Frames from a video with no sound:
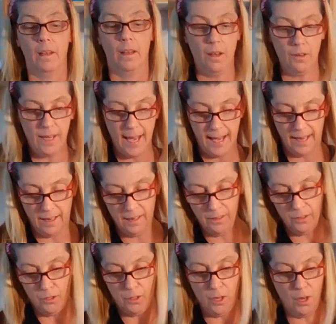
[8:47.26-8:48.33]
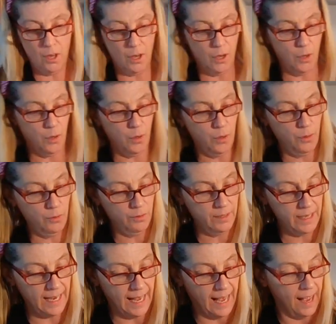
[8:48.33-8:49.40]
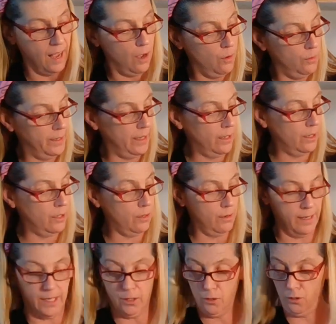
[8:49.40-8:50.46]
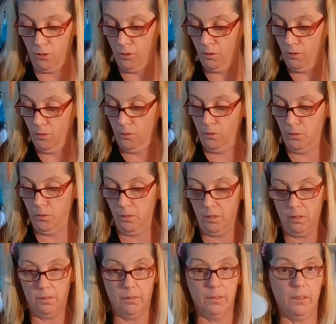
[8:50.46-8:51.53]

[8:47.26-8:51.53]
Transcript: Okay, so now we are going to,